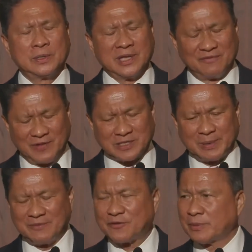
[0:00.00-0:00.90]
the
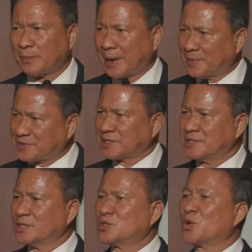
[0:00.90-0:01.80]
investment from the private
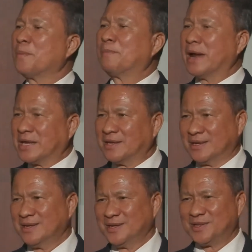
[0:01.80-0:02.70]
sector to complete